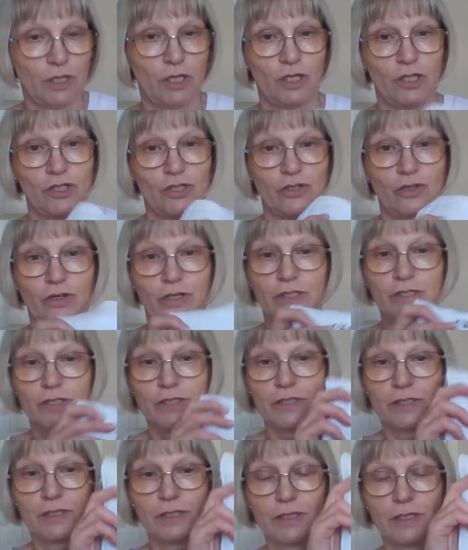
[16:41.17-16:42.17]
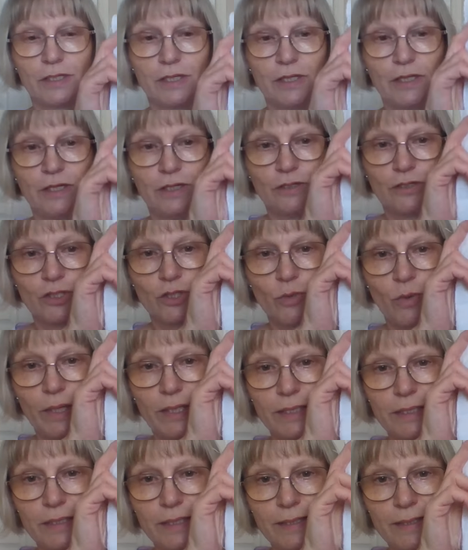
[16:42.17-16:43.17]
so it's
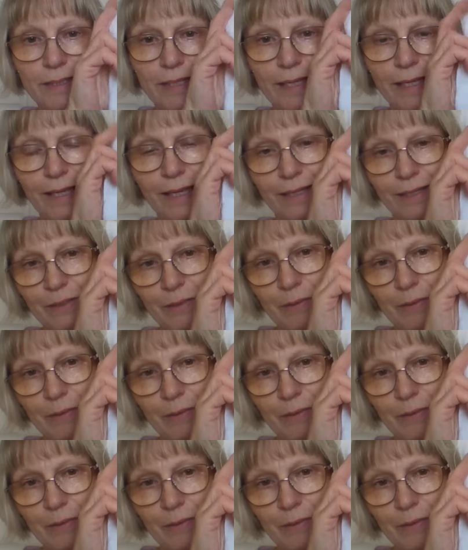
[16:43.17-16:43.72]
quite diddy.